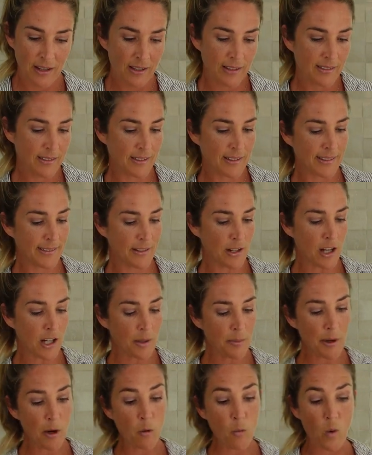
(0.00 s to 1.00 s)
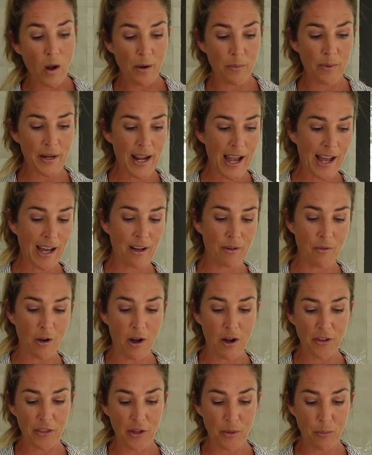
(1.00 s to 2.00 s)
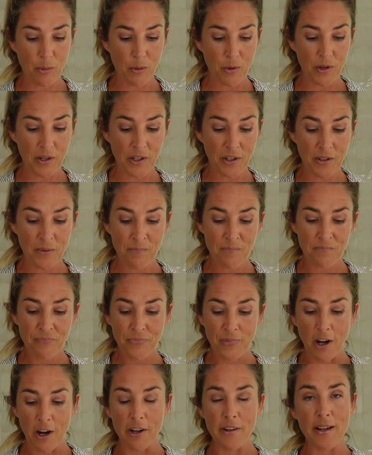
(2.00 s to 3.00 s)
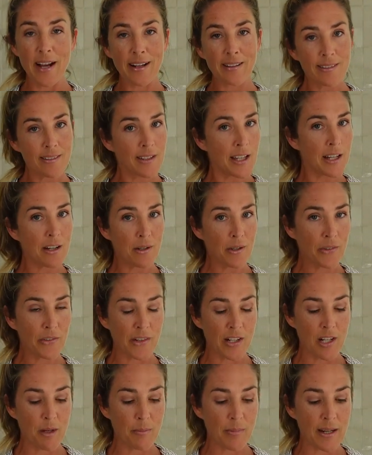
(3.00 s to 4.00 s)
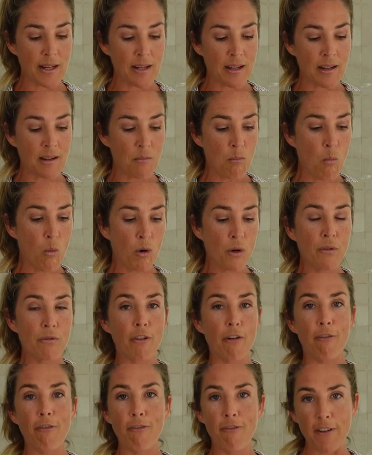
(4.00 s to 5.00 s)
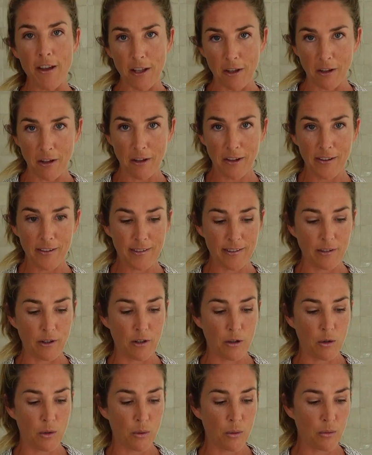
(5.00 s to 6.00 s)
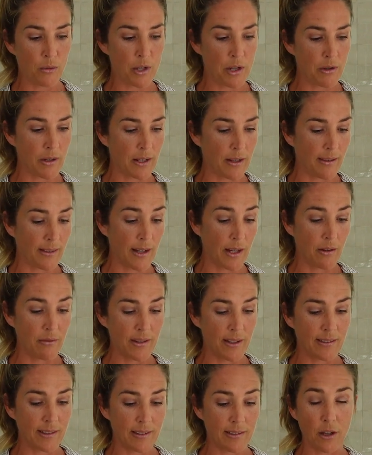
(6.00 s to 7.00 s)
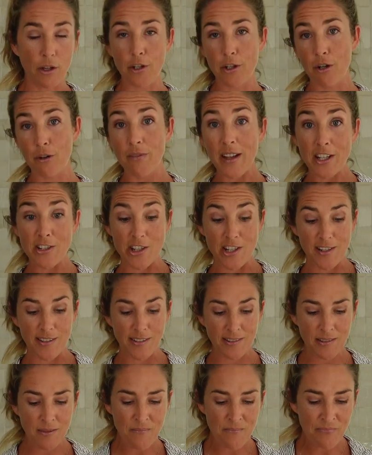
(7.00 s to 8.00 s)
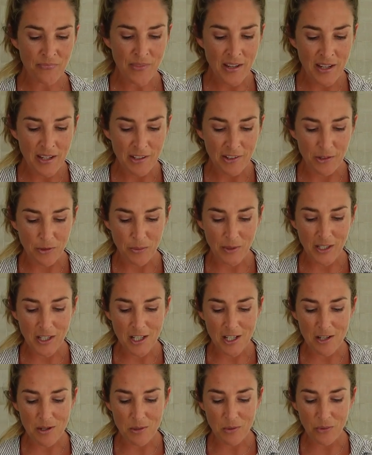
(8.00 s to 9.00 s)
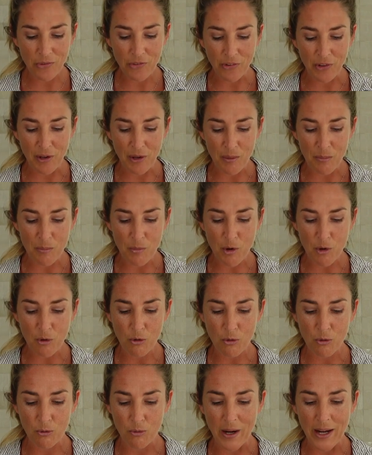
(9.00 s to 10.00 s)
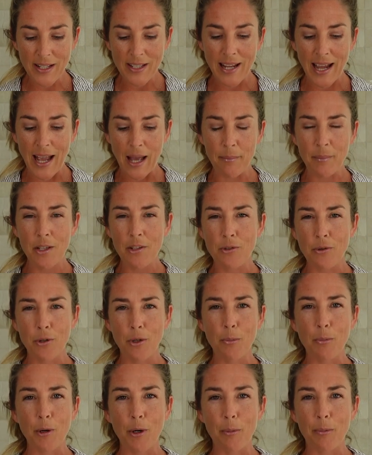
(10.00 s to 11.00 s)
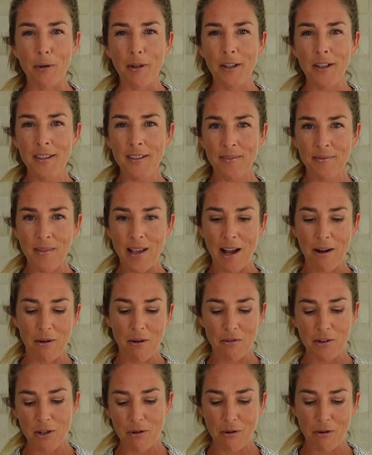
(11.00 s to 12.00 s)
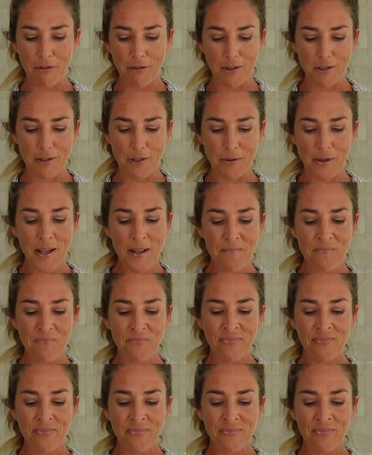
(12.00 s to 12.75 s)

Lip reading: So let's talk about what we have on the board. Our next layer is gonna be more of the fill. So you can think of this as all your veggies. So we're gonna use some red cabbage or purple, however you refer to it.